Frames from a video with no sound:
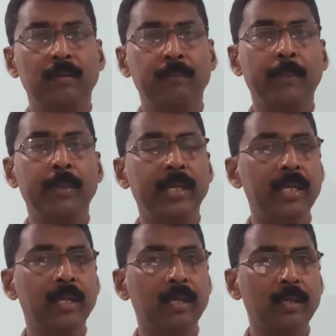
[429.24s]
may be
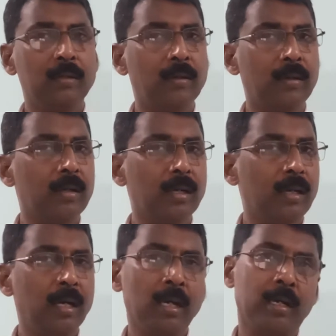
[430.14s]
DNA
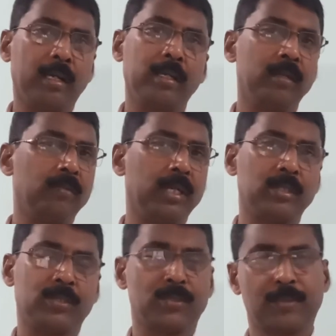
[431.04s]
or RNA in
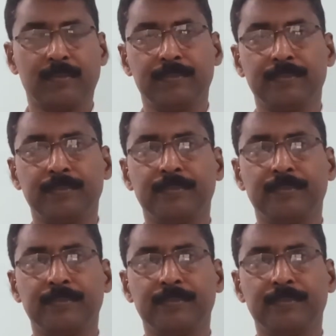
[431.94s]
viruses.